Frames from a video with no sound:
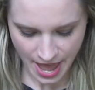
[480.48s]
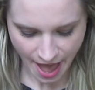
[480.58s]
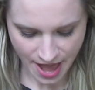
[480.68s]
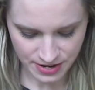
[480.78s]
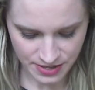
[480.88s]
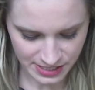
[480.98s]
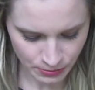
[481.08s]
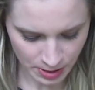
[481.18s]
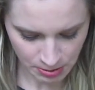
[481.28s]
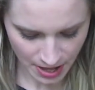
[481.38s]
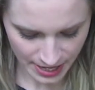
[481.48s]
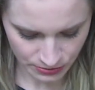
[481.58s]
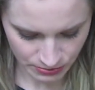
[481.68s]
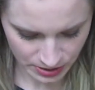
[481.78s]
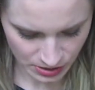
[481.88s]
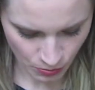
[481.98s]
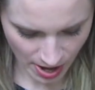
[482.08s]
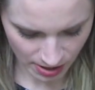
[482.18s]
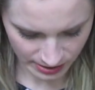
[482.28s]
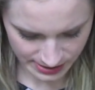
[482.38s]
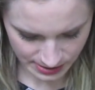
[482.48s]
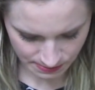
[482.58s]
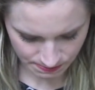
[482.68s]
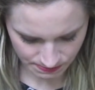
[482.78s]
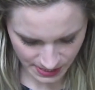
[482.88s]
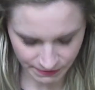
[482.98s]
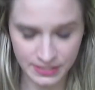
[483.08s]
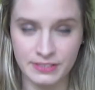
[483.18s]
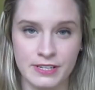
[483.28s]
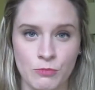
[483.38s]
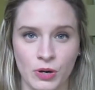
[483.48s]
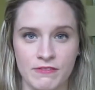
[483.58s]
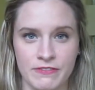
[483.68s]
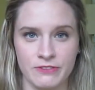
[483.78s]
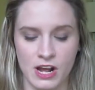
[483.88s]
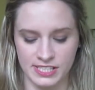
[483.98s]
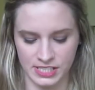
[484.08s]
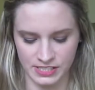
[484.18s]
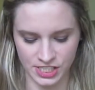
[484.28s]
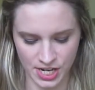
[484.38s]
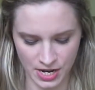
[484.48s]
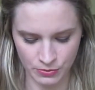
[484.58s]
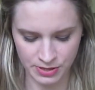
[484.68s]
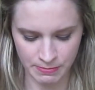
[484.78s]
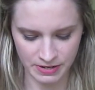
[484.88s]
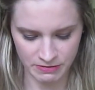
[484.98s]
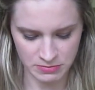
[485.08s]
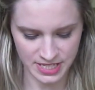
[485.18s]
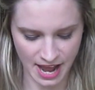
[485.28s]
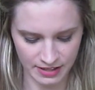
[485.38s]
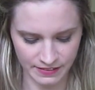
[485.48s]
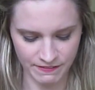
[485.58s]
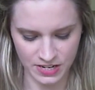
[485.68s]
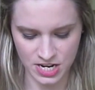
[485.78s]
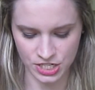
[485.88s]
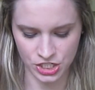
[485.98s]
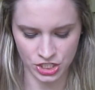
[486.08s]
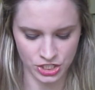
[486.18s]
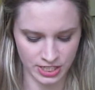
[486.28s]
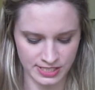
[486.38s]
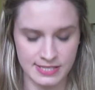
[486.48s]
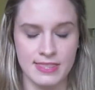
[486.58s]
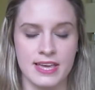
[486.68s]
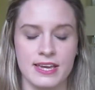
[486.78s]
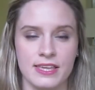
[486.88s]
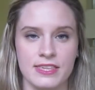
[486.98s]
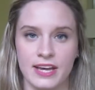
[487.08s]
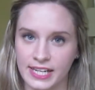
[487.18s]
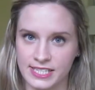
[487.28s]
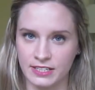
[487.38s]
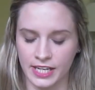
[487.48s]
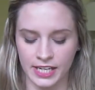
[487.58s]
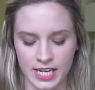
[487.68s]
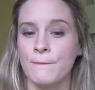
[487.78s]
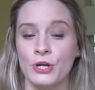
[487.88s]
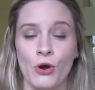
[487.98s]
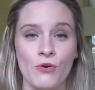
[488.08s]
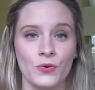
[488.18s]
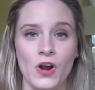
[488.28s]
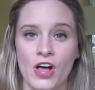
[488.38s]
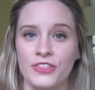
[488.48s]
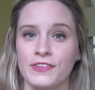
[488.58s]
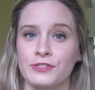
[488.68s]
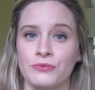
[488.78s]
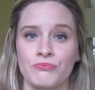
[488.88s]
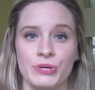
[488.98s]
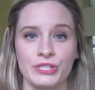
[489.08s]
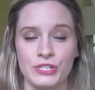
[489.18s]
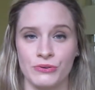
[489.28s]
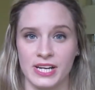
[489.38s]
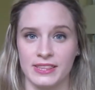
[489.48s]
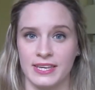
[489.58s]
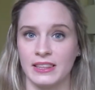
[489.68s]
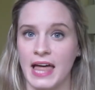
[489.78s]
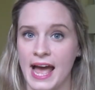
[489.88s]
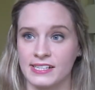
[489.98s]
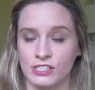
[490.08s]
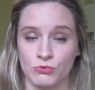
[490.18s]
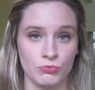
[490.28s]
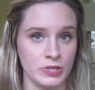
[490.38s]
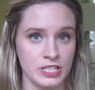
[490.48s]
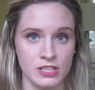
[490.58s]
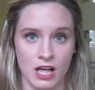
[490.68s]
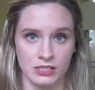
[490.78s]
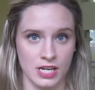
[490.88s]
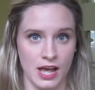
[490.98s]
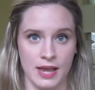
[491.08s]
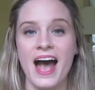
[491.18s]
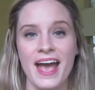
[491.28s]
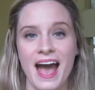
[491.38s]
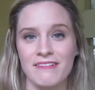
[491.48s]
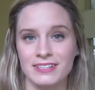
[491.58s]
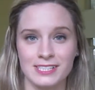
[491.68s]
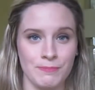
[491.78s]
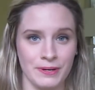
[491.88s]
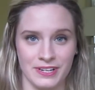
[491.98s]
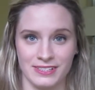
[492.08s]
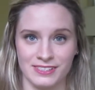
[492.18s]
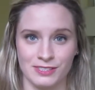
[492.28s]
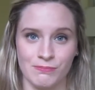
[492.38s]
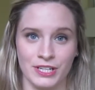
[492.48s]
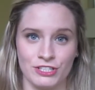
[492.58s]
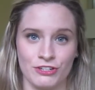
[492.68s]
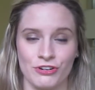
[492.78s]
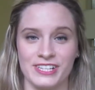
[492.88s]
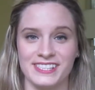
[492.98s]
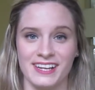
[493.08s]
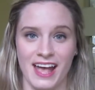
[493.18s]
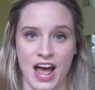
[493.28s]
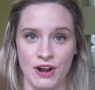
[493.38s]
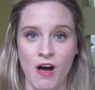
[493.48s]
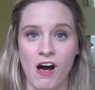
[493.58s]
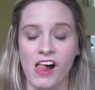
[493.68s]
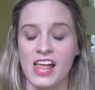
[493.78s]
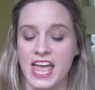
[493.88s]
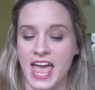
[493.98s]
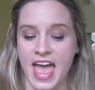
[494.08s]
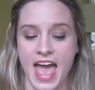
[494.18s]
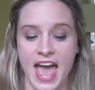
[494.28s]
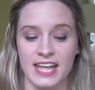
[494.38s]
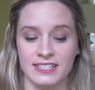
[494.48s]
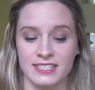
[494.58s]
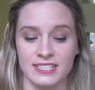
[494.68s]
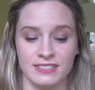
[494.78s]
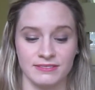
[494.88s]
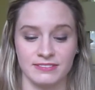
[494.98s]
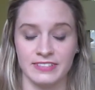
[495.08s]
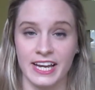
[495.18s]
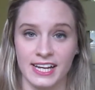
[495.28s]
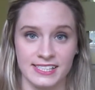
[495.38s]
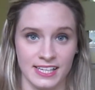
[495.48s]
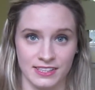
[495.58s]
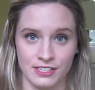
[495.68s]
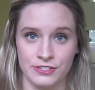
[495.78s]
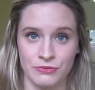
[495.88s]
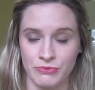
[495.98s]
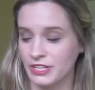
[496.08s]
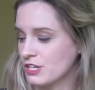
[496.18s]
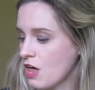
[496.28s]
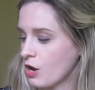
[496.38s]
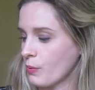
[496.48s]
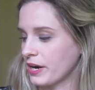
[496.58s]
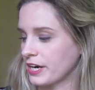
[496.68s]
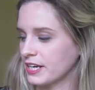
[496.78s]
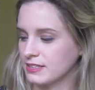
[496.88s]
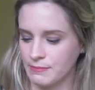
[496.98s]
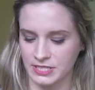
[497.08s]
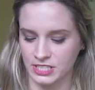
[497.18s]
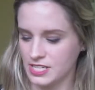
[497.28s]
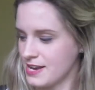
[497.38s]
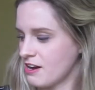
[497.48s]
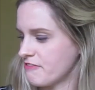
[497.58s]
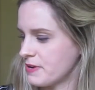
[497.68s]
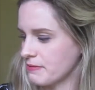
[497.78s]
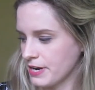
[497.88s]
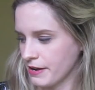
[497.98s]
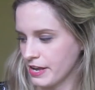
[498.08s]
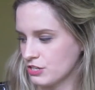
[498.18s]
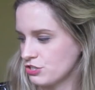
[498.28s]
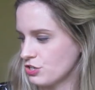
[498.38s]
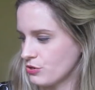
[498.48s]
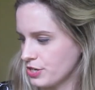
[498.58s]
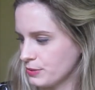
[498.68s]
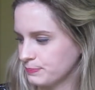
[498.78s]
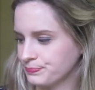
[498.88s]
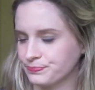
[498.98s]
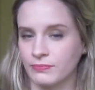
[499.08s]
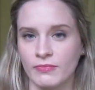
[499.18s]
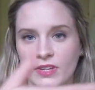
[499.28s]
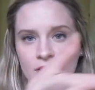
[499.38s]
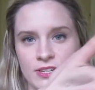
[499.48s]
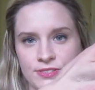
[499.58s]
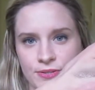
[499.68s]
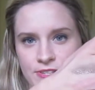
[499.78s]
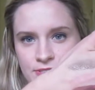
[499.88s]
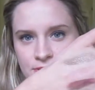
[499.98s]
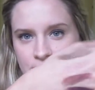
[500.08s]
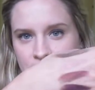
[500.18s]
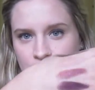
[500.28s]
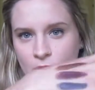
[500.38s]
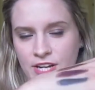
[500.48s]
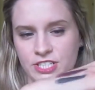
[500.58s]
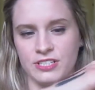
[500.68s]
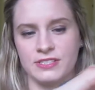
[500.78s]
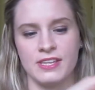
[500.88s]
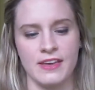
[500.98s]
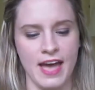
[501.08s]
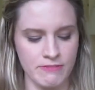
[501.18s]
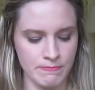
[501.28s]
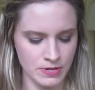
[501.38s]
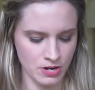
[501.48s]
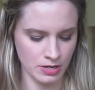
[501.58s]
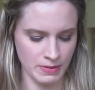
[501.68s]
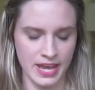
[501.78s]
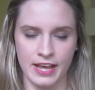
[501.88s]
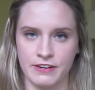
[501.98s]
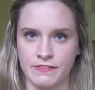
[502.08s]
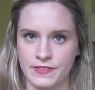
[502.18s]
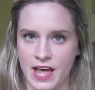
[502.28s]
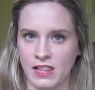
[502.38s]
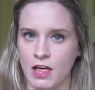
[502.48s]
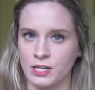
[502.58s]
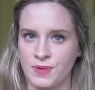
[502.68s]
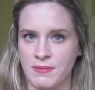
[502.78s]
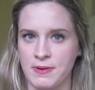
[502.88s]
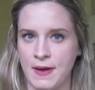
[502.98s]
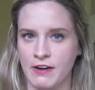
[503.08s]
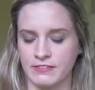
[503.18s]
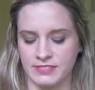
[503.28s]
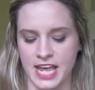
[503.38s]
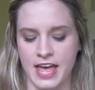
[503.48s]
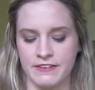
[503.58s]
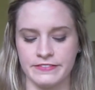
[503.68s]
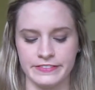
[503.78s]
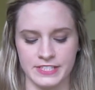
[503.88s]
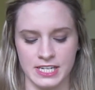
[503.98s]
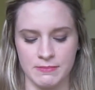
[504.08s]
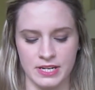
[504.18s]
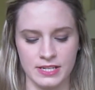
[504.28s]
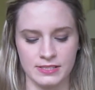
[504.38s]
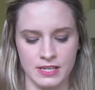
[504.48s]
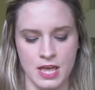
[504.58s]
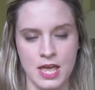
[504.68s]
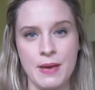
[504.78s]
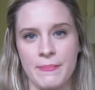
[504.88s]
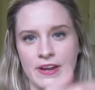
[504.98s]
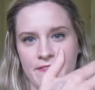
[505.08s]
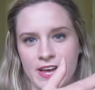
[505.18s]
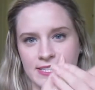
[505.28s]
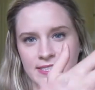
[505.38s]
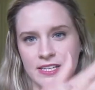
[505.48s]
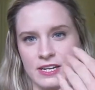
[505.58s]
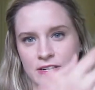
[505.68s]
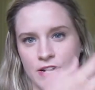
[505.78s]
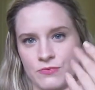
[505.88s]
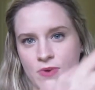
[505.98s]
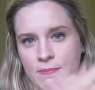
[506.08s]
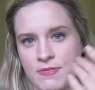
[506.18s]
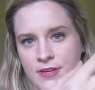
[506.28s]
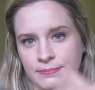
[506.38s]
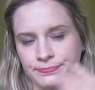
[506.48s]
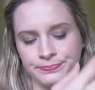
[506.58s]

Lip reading: And this one applied really well. It's definitely more of a frosty shade with a bit of a metallic finish, just like the Idyllic. But overall, these are really great. They last a really long time. I haven't experienced much creasing at all, and like I said, these are really long wearing. Let me just take off my ring and show you. So these are the swatches. They haven't been on my hand for that long, maybe about 10-15 minutes. But if I sit here and rub them,